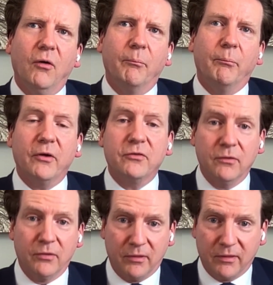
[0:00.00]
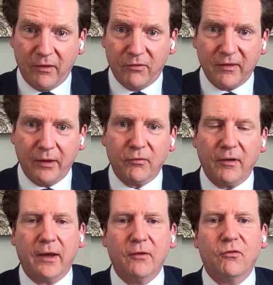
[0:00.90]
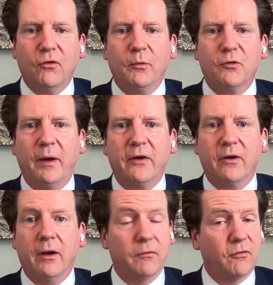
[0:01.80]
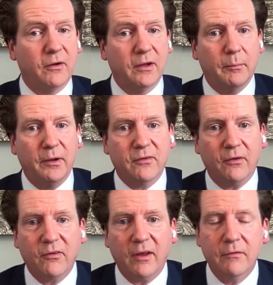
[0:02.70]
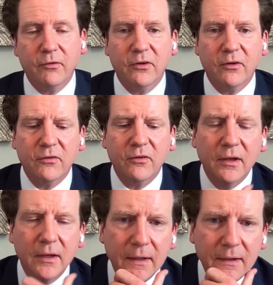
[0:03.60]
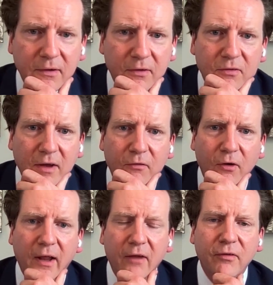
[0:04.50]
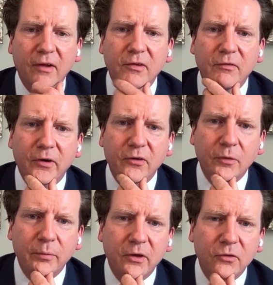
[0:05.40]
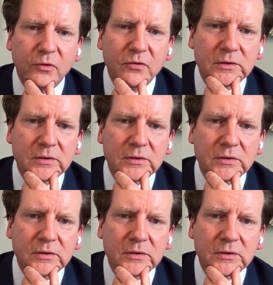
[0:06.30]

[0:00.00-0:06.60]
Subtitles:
But this sounds like it's so much better. Certainly the place out in Sandyford didn't have all that fancy furniture put into it.